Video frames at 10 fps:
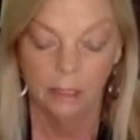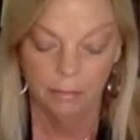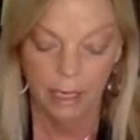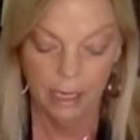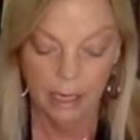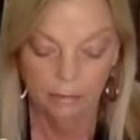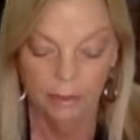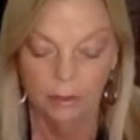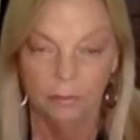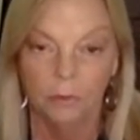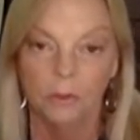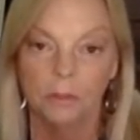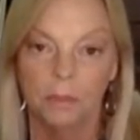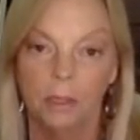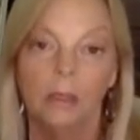It may have in the
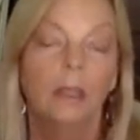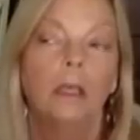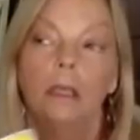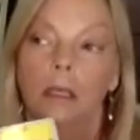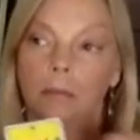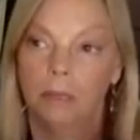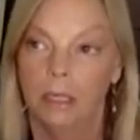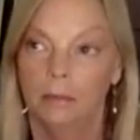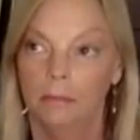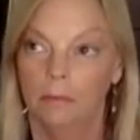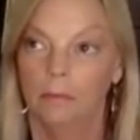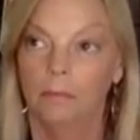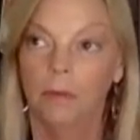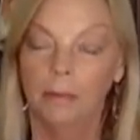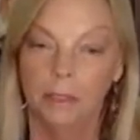first part, but he
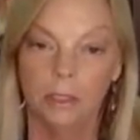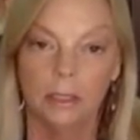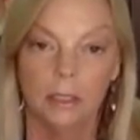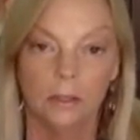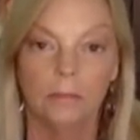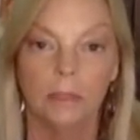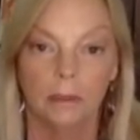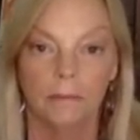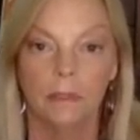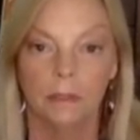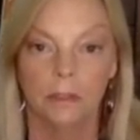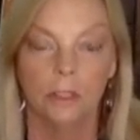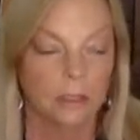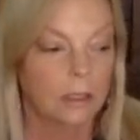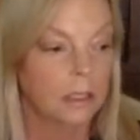probably just said to himself, this is
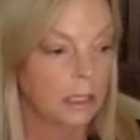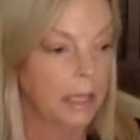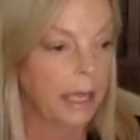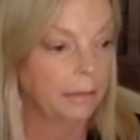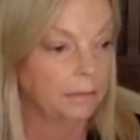just a delay.